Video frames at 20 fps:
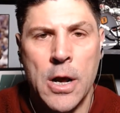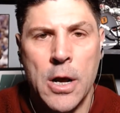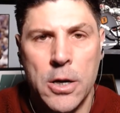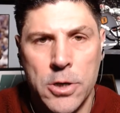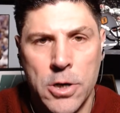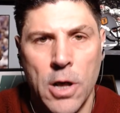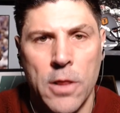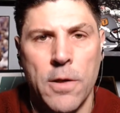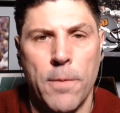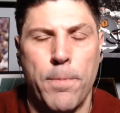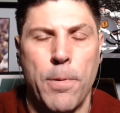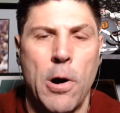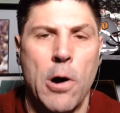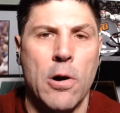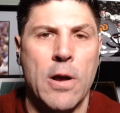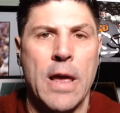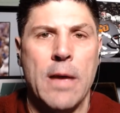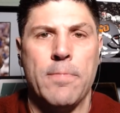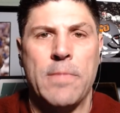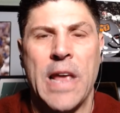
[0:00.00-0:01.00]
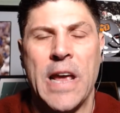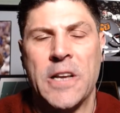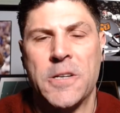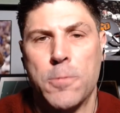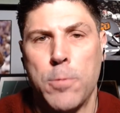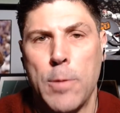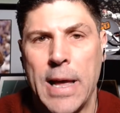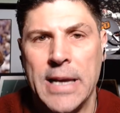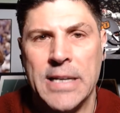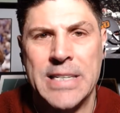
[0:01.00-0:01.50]
Another ball game takes
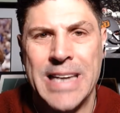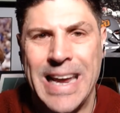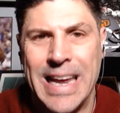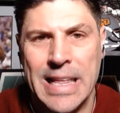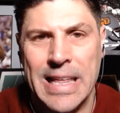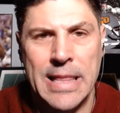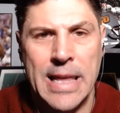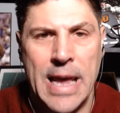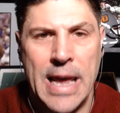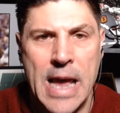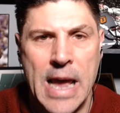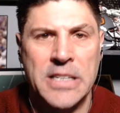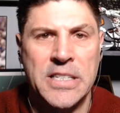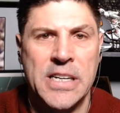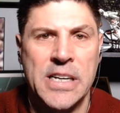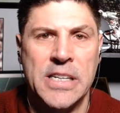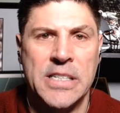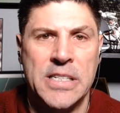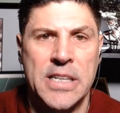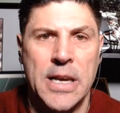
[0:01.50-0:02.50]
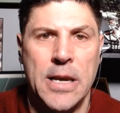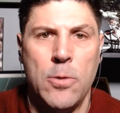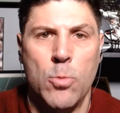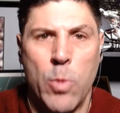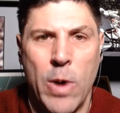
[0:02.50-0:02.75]
place in the ACC.